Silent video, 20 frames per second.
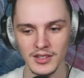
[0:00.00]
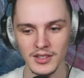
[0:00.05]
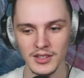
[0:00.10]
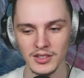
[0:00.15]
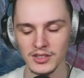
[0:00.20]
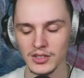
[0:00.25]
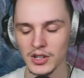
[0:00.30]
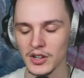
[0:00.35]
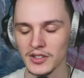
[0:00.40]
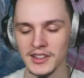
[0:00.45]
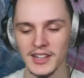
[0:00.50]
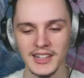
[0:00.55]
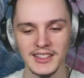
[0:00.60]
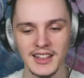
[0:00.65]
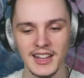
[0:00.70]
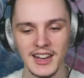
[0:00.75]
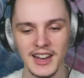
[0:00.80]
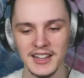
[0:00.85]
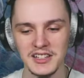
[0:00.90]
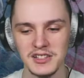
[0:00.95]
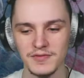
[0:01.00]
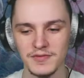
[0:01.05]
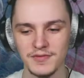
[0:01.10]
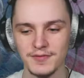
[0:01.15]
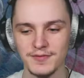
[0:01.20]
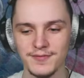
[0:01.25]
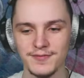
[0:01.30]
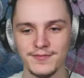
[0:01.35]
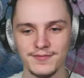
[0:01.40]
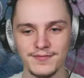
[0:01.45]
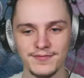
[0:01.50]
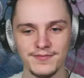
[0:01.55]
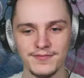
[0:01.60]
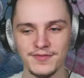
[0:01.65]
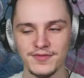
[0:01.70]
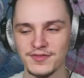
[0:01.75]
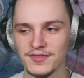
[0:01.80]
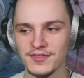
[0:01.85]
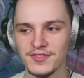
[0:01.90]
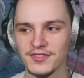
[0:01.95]
God, like the last
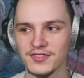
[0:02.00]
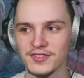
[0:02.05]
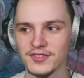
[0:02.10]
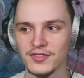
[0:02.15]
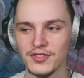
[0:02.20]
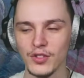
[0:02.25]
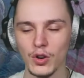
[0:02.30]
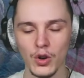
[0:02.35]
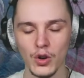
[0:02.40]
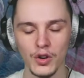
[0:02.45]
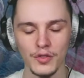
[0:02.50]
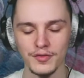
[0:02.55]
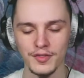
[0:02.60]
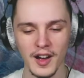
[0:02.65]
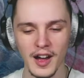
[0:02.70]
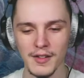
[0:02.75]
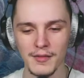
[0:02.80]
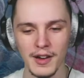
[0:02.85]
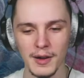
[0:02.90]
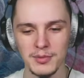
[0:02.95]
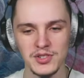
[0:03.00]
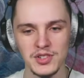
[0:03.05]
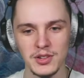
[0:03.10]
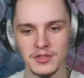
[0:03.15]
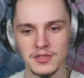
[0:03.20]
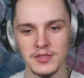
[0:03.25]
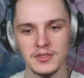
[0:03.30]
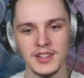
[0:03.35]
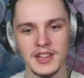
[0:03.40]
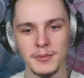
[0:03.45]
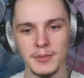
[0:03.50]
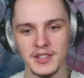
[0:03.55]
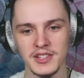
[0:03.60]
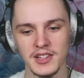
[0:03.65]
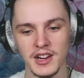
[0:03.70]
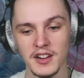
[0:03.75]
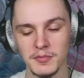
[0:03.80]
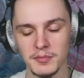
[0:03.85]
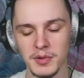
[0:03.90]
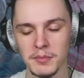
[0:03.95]
four or five episodes of Demon
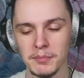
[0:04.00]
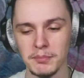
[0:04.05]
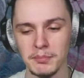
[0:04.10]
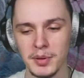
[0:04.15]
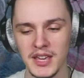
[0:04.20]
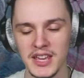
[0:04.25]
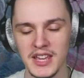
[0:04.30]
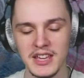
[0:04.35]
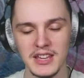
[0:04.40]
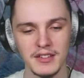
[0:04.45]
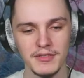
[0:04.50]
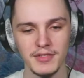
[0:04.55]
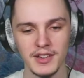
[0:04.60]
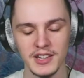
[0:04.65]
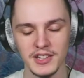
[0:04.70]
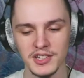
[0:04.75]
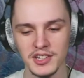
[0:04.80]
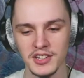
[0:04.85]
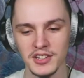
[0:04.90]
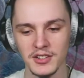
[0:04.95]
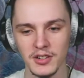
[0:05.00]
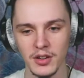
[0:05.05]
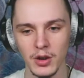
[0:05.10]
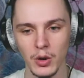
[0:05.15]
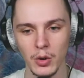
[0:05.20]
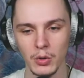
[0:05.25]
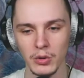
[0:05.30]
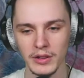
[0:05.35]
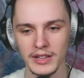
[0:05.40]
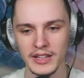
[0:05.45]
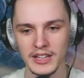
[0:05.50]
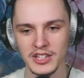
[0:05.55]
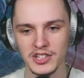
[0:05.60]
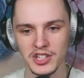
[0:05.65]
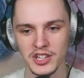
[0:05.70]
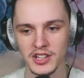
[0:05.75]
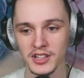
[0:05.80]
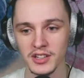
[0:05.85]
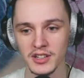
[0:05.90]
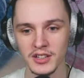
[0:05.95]
Slayer have been peak fiction. Holy
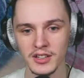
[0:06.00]
shit.